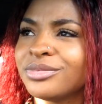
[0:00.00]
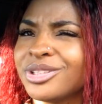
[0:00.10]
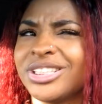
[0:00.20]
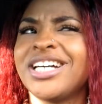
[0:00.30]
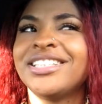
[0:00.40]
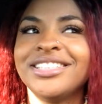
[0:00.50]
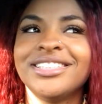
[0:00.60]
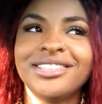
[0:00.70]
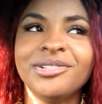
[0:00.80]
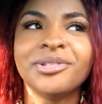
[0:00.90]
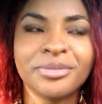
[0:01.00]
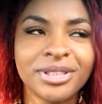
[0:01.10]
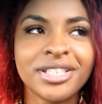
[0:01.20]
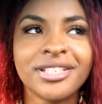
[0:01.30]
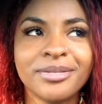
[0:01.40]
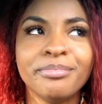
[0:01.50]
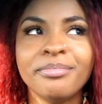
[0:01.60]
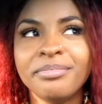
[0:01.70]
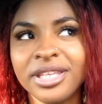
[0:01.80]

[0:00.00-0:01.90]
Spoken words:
or should I just, you know what I'm saying,